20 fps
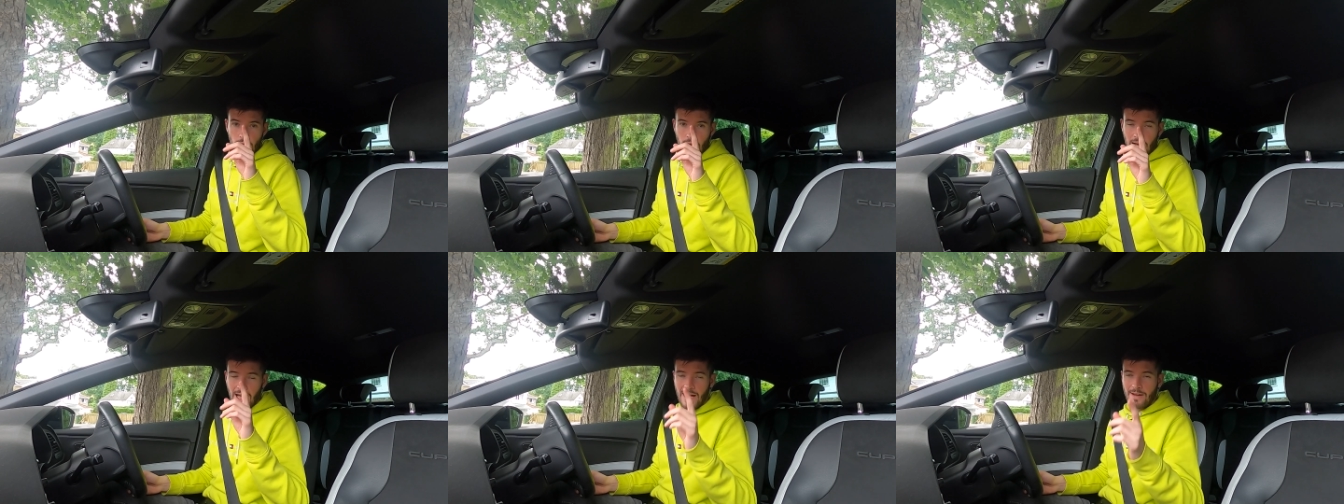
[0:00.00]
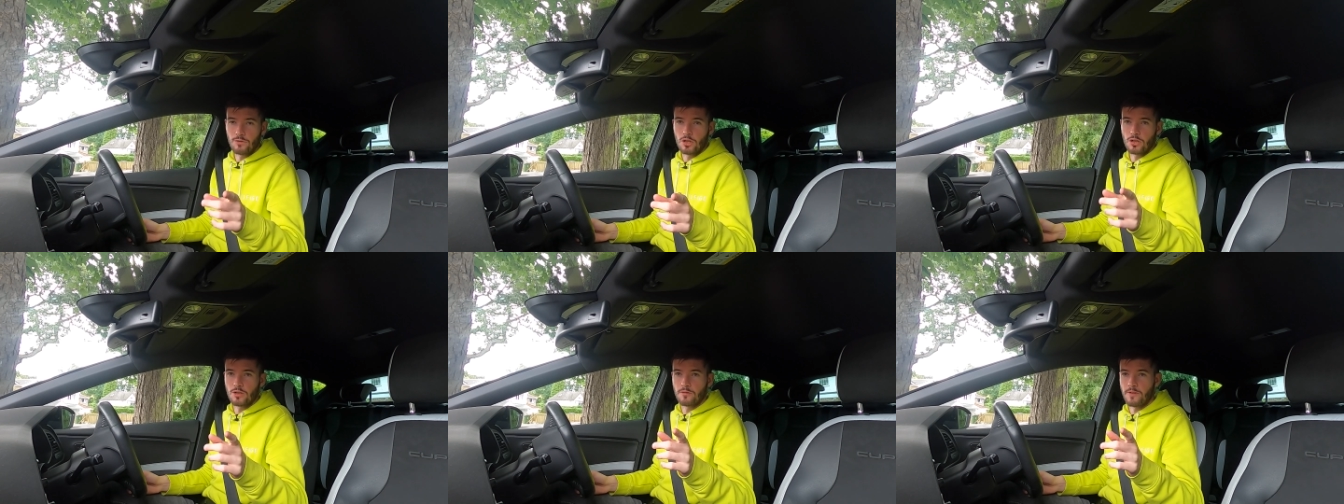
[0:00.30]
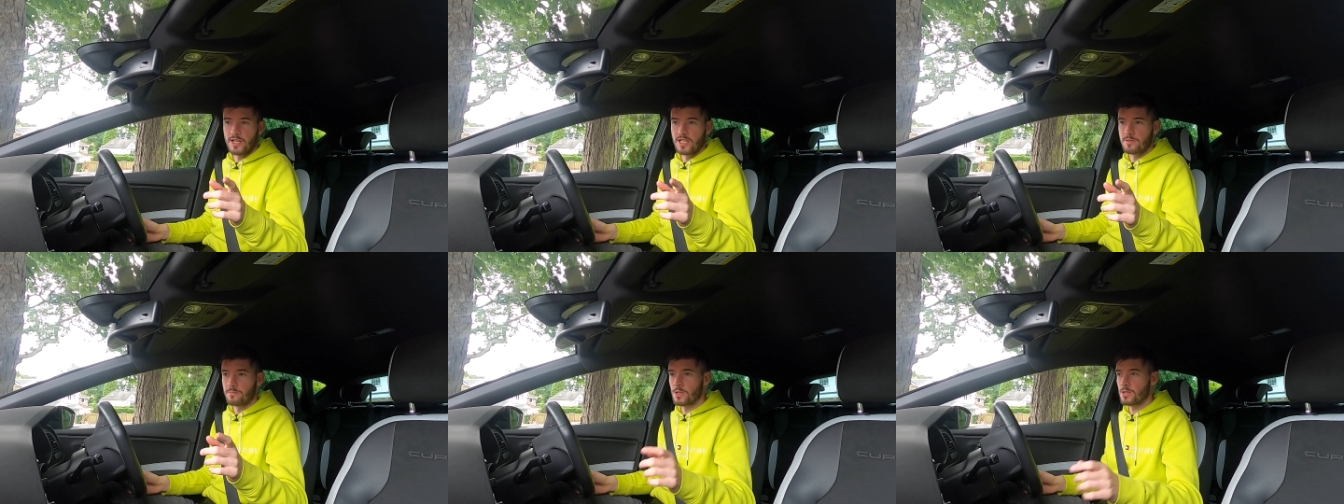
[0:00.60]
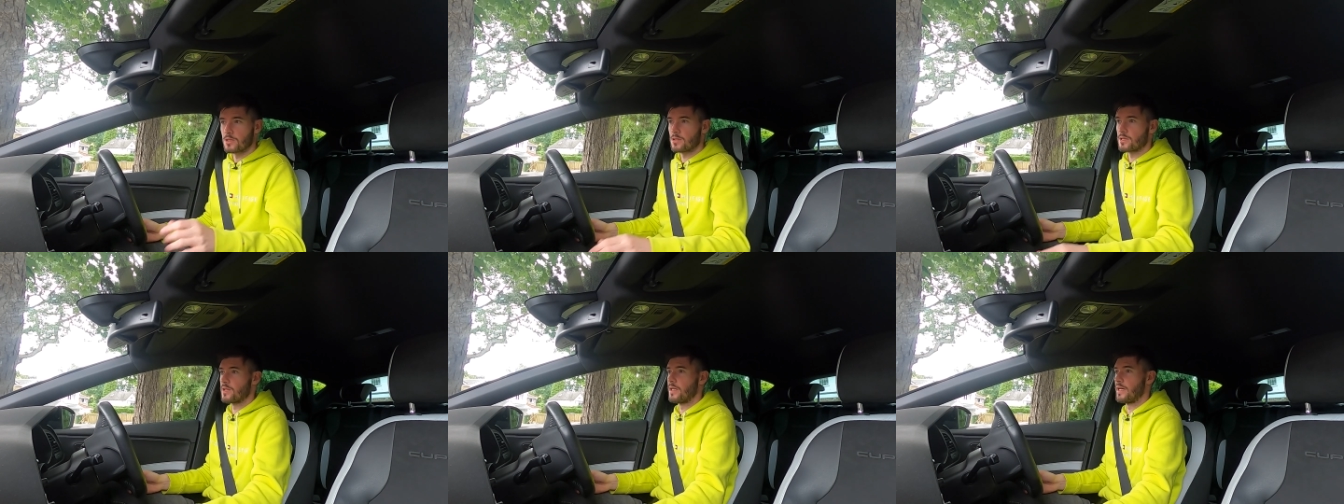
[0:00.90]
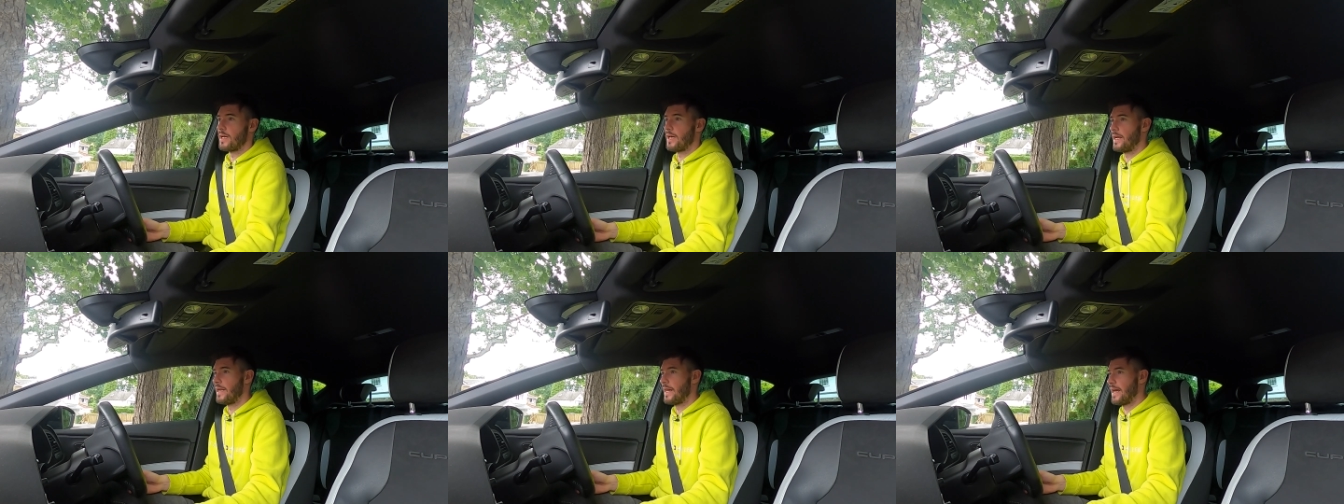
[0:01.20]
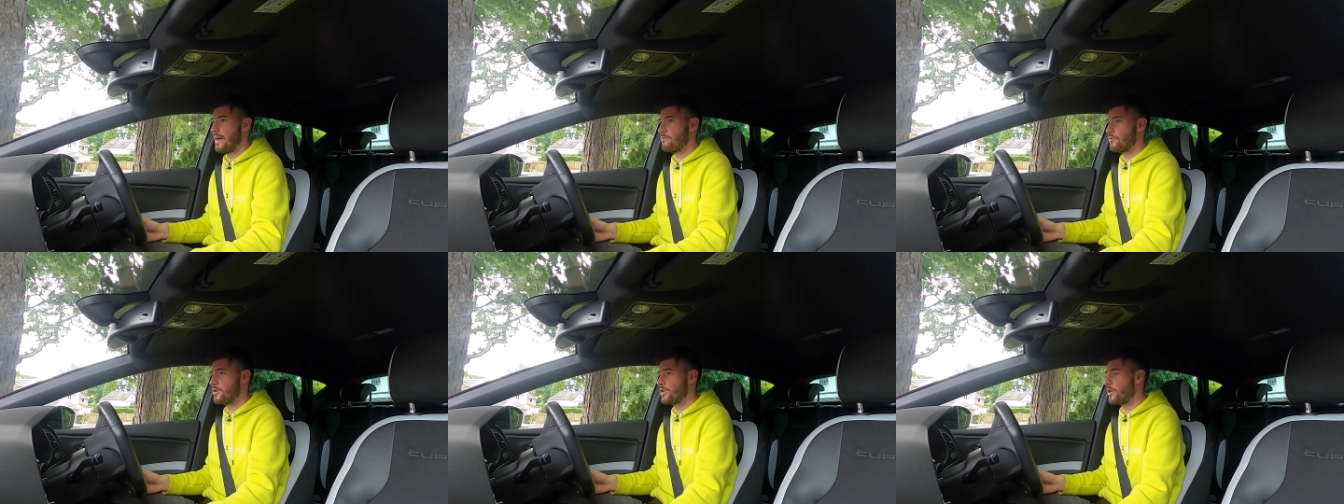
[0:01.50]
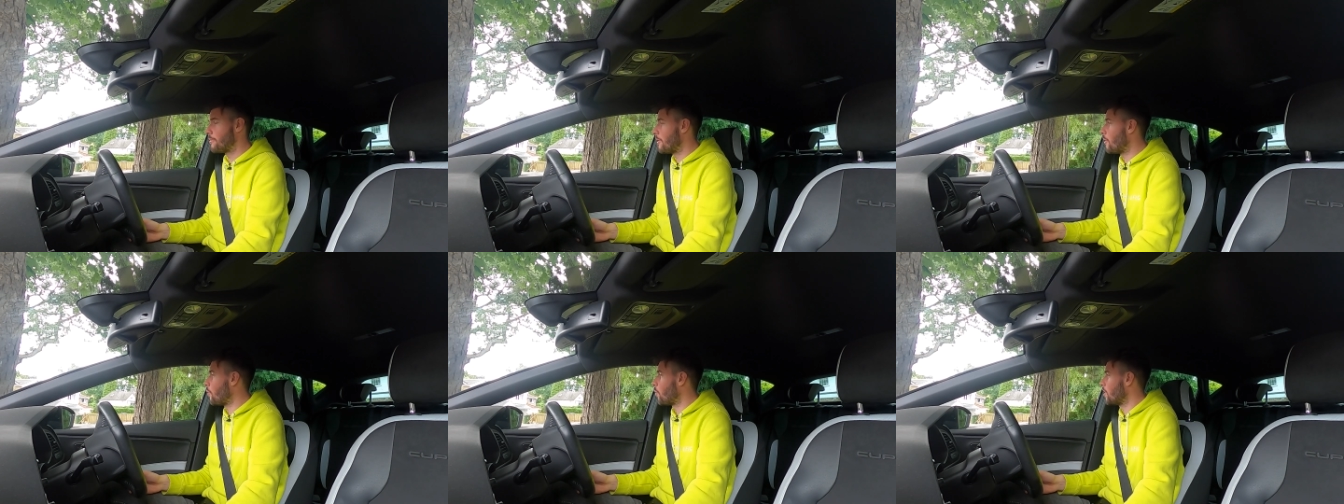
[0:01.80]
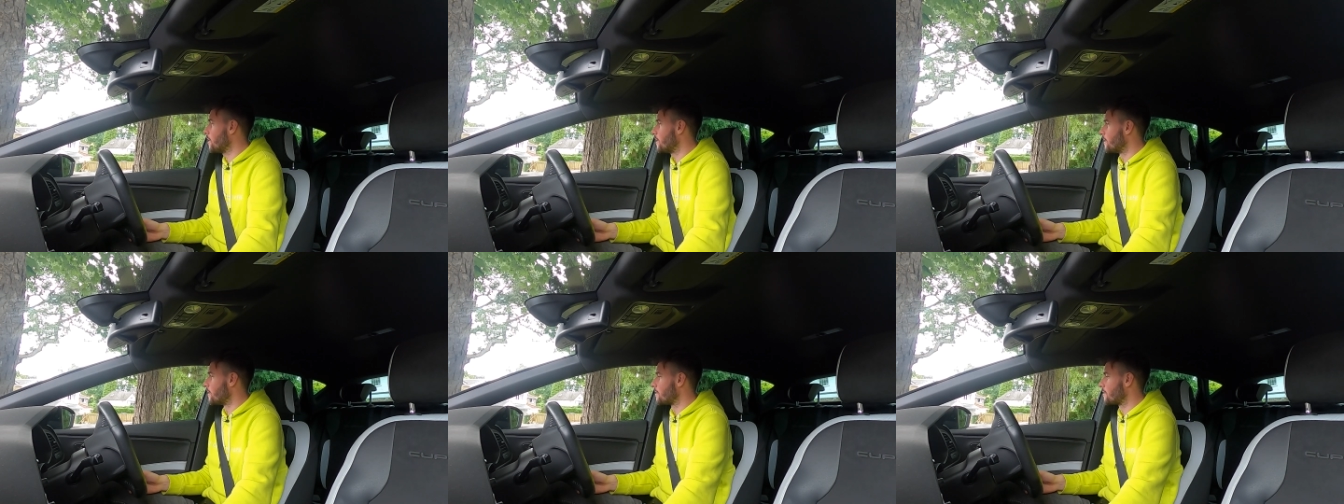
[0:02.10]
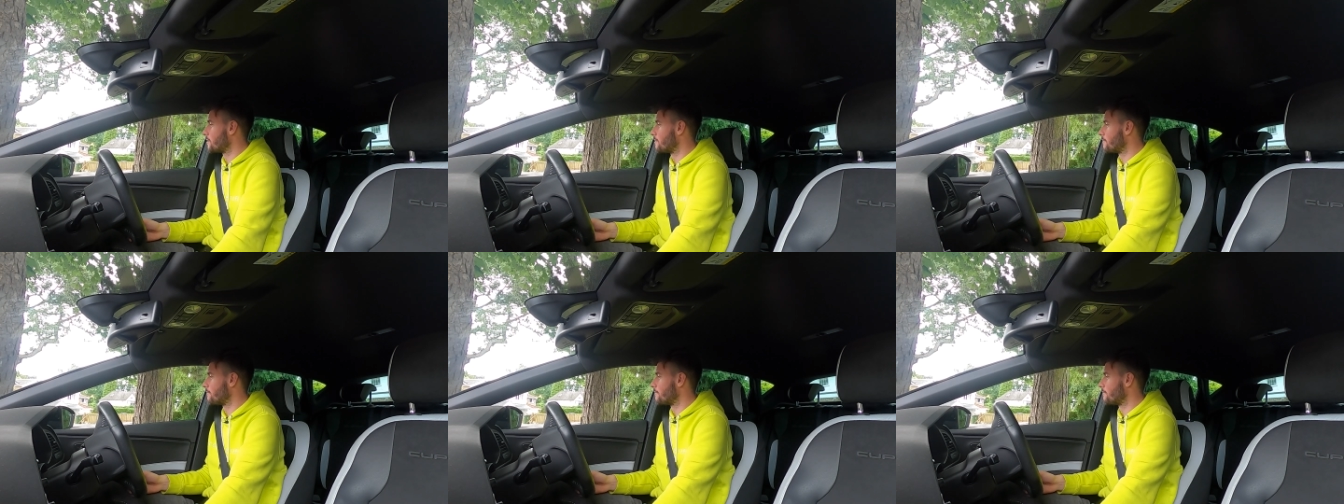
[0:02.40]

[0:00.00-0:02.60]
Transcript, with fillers: I haven't got a face mask, and I haven't really got my wallet.